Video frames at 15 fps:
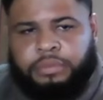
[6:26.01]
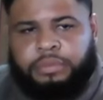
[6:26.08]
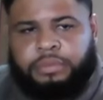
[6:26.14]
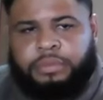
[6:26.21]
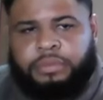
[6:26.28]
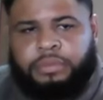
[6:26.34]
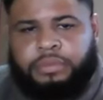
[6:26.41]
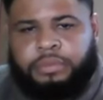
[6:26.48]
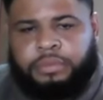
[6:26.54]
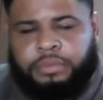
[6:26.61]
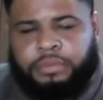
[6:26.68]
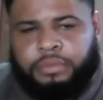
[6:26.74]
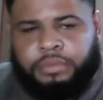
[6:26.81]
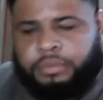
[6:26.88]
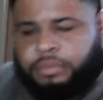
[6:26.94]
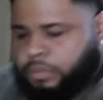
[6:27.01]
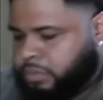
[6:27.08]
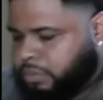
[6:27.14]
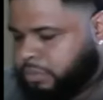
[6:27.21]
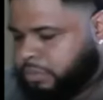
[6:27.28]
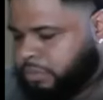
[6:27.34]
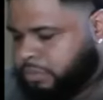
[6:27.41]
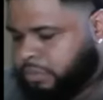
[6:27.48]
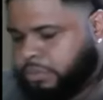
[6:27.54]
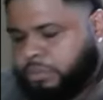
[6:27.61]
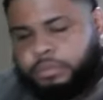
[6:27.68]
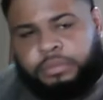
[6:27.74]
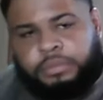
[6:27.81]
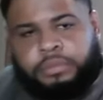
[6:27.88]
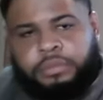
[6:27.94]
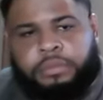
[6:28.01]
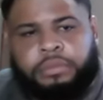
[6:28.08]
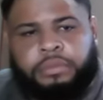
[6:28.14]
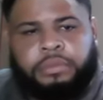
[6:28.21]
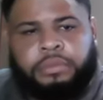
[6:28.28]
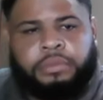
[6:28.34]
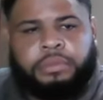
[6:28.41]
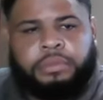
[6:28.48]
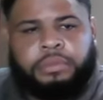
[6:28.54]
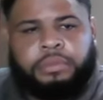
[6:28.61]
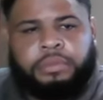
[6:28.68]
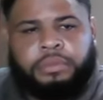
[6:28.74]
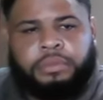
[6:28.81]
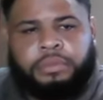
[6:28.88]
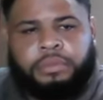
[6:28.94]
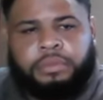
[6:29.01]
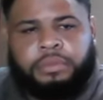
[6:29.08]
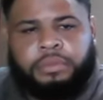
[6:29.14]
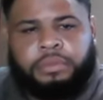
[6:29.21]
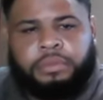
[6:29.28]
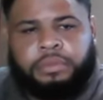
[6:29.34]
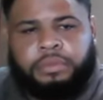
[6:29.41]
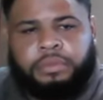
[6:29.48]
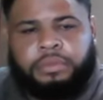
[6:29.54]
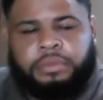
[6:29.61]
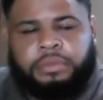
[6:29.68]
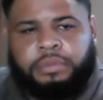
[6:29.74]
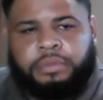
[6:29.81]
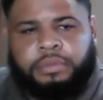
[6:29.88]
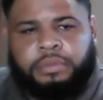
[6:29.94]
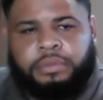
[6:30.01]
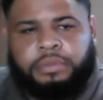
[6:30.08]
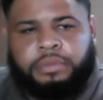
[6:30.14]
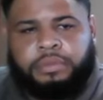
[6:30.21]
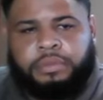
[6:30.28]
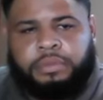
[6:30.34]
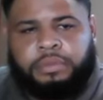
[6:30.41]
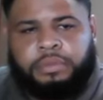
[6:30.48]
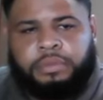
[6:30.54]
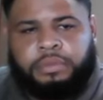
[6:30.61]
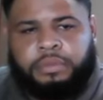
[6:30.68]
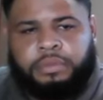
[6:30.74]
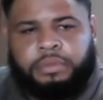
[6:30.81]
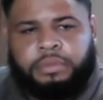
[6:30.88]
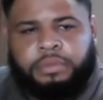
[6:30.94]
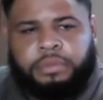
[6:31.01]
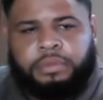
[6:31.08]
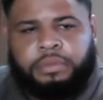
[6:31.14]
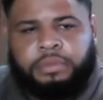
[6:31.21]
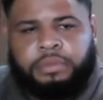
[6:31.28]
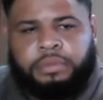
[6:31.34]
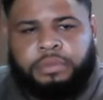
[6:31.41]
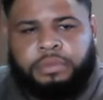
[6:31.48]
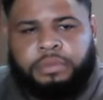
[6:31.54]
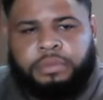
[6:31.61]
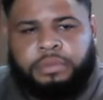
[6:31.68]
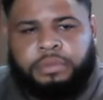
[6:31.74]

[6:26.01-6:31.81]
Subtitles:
This person isn't speaking.